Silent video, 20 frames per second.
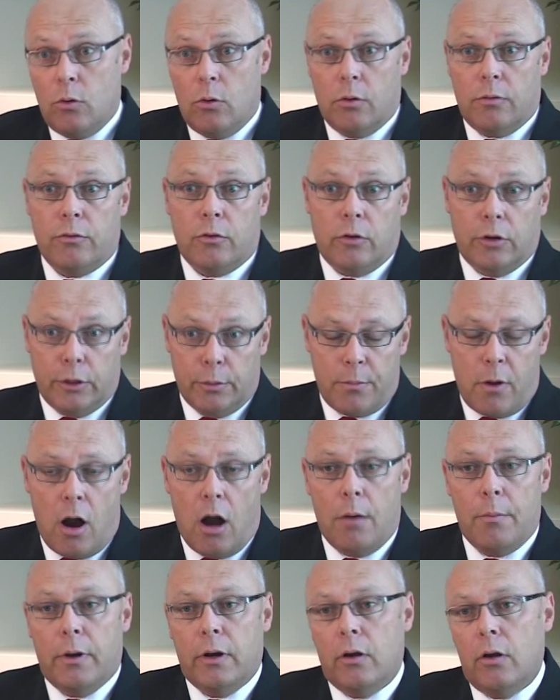or for a
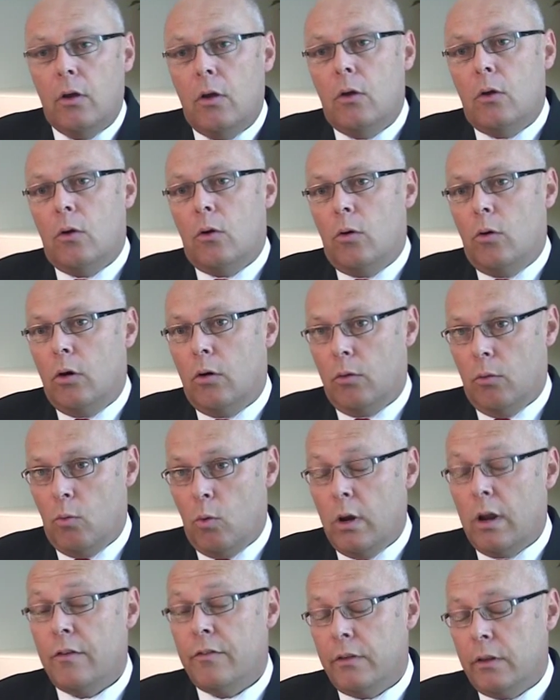department or
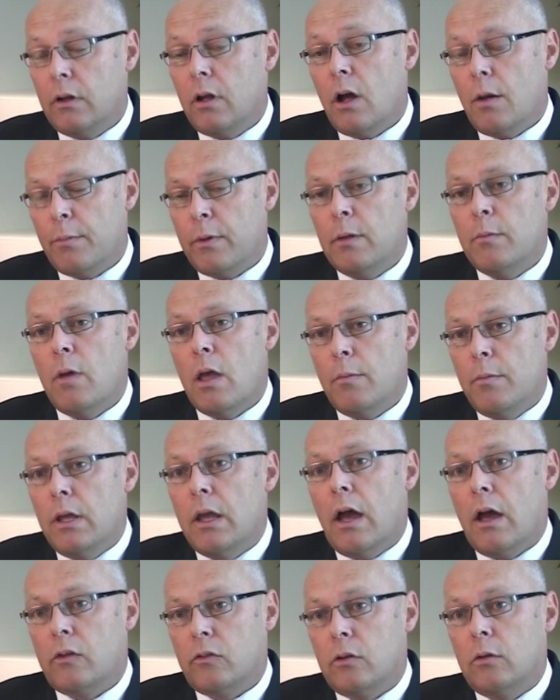whatever the company may
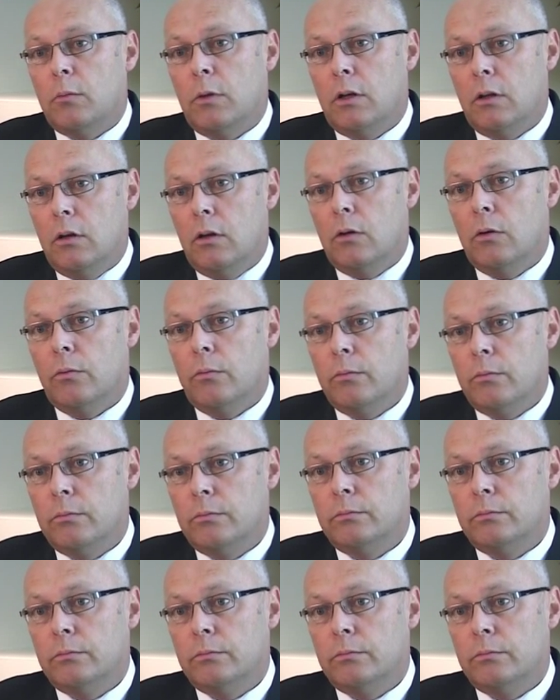be asking me to do.